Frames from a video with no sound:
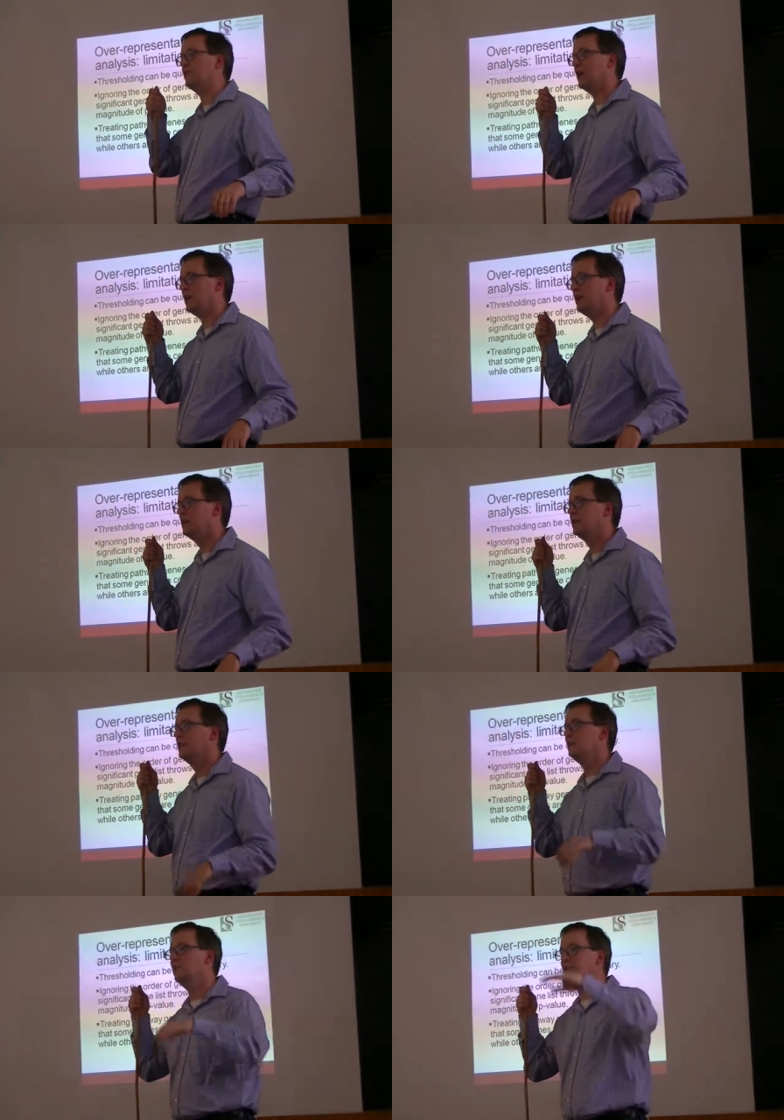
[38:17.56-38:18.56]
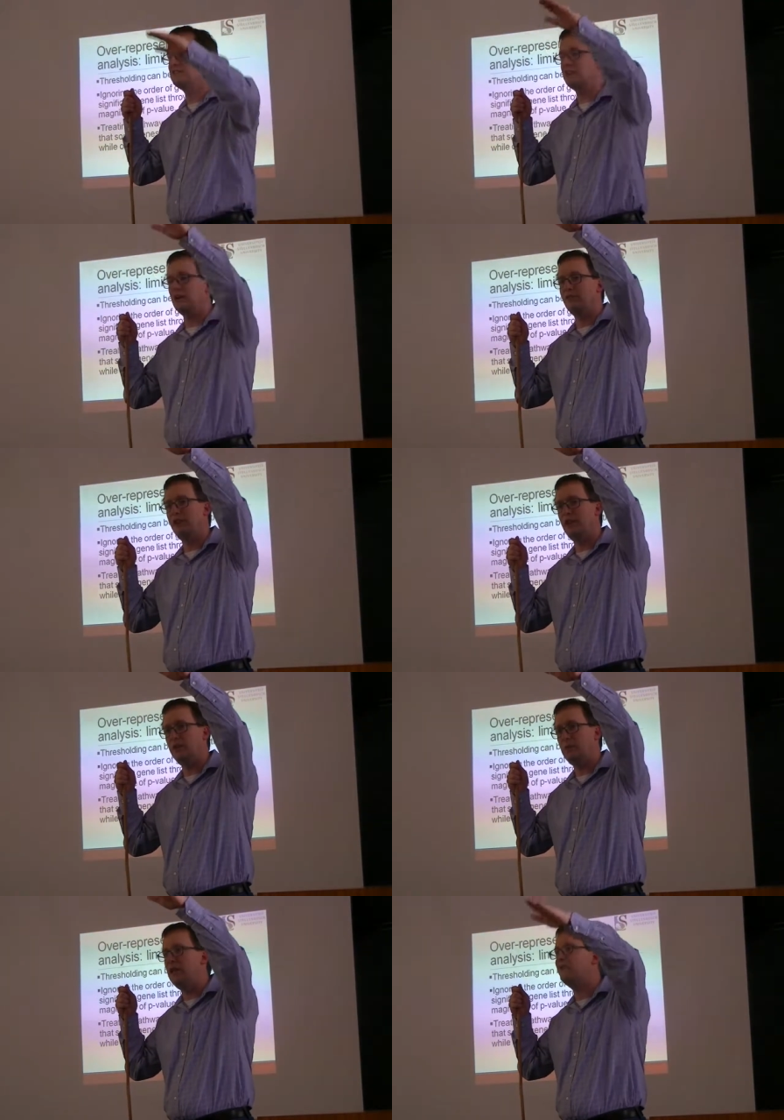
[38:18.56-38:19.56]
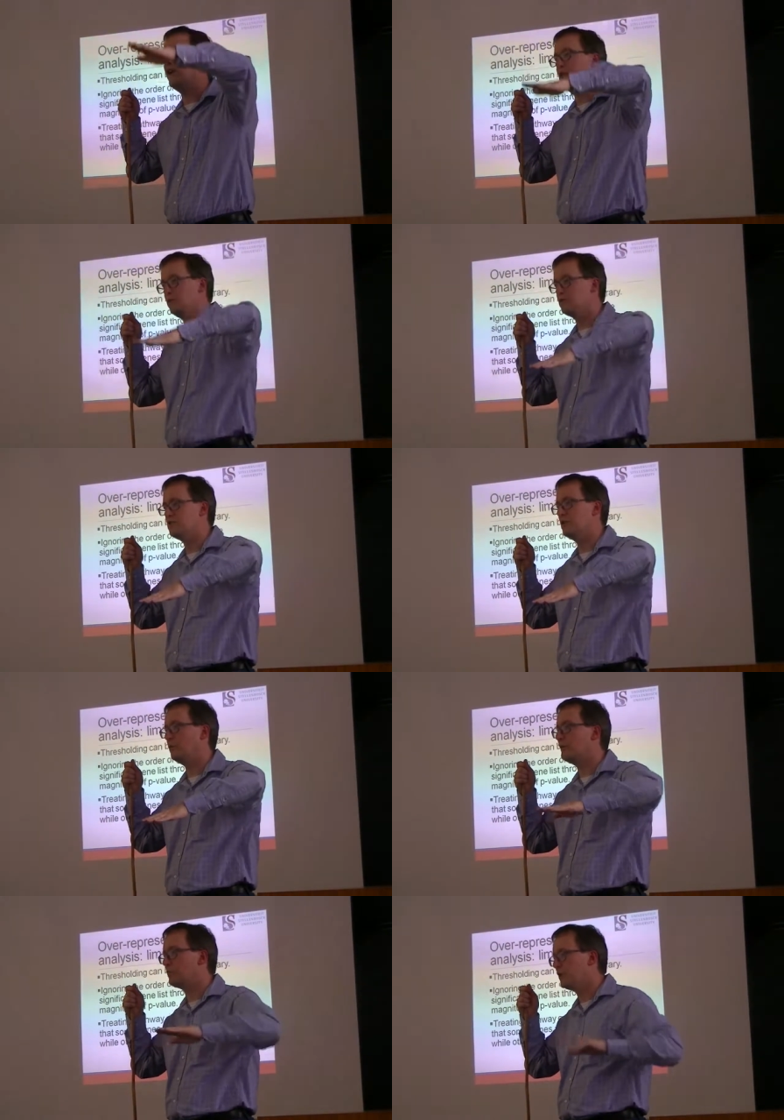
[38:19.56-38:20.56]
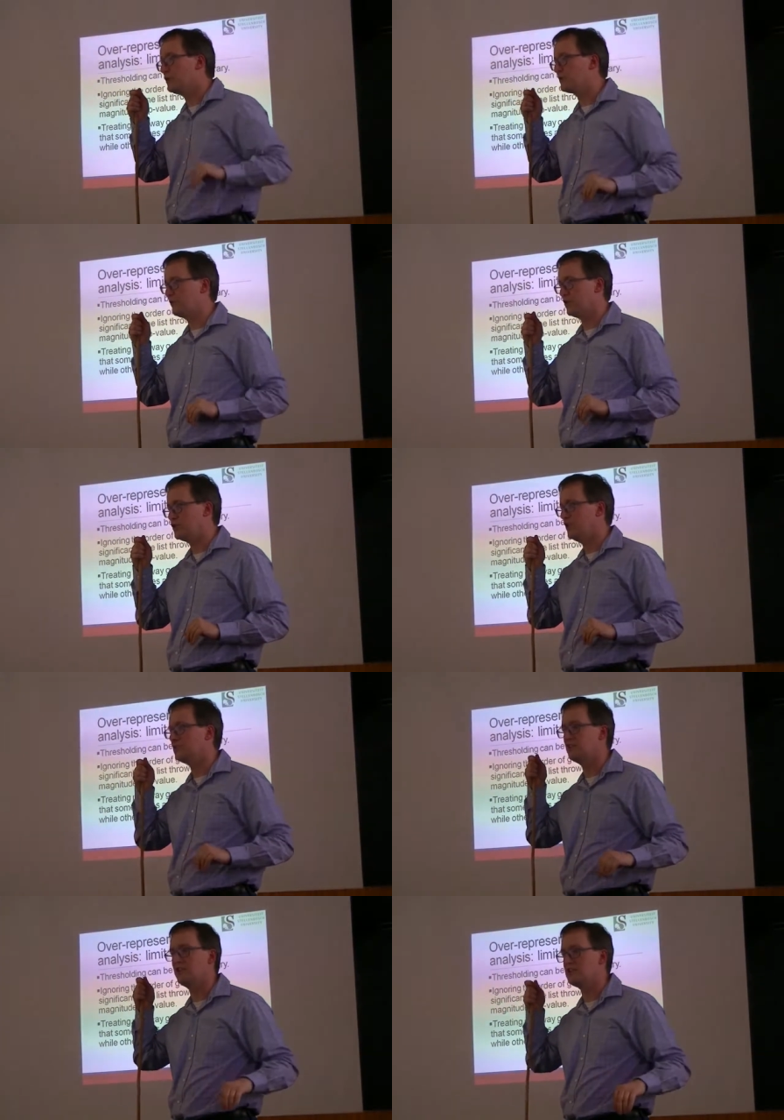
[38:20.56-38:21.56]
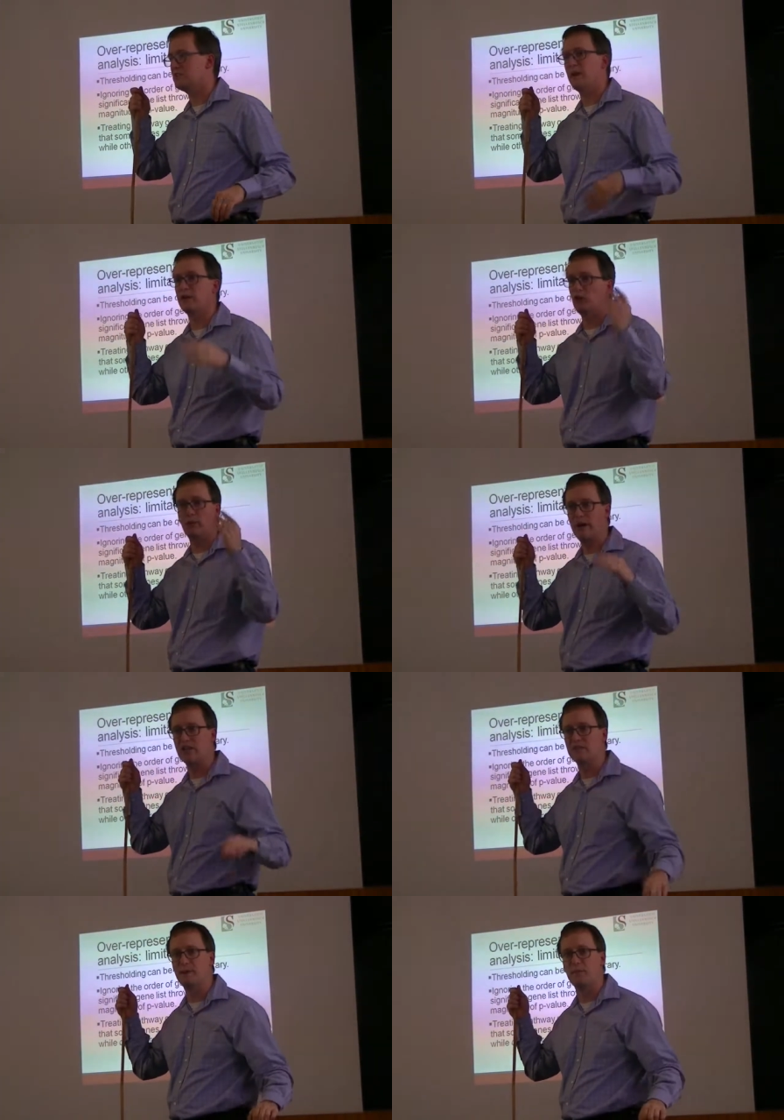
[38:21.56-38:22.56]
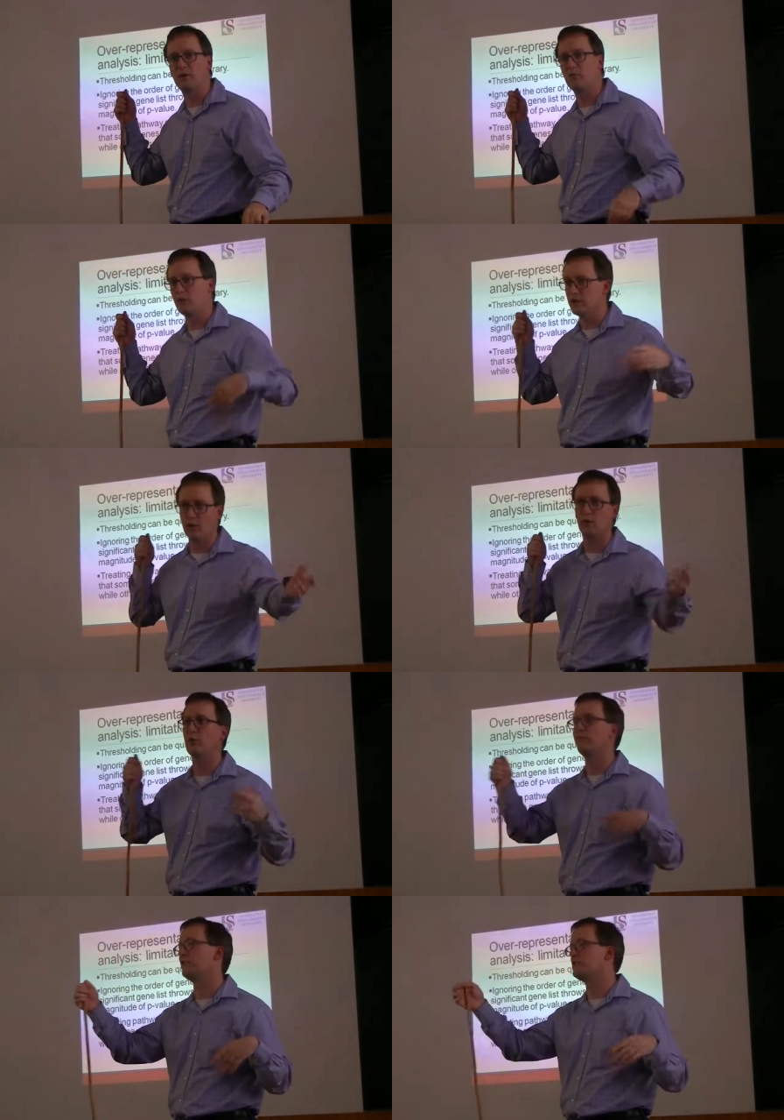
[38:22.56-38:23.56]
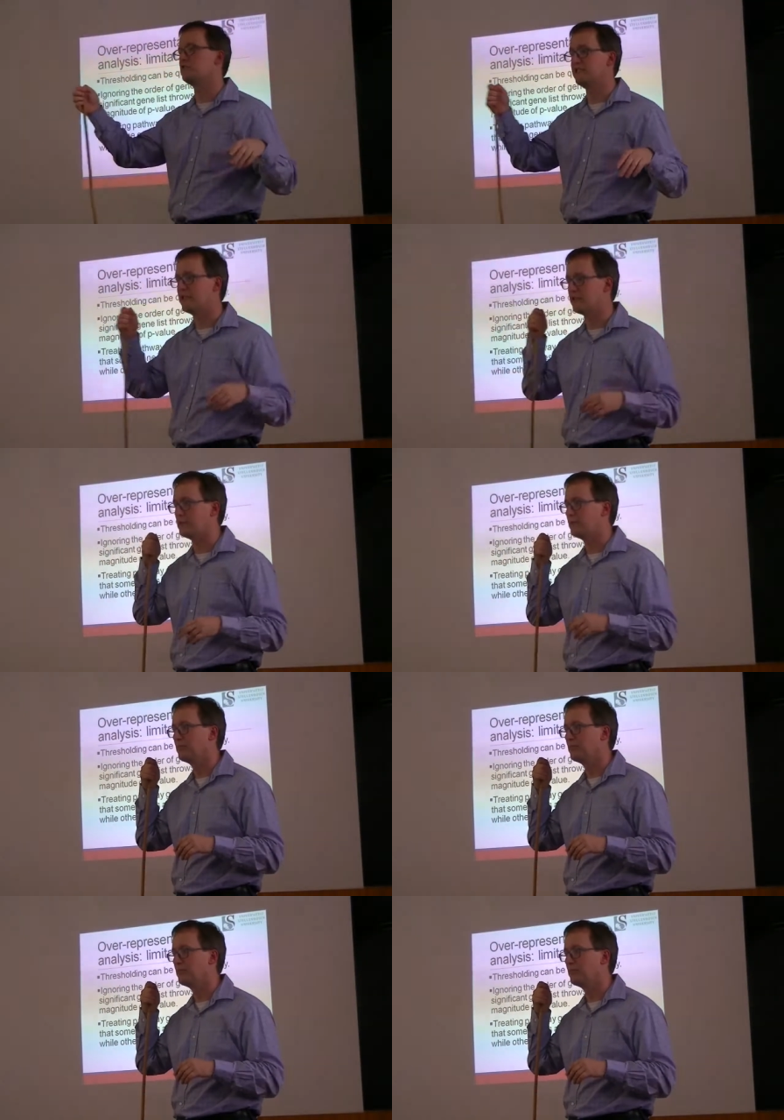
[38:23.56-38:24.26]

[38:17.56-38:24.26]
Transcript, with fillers: a list of the p-values that we've produced for the genes in this microarray experiment, one cohort versus another.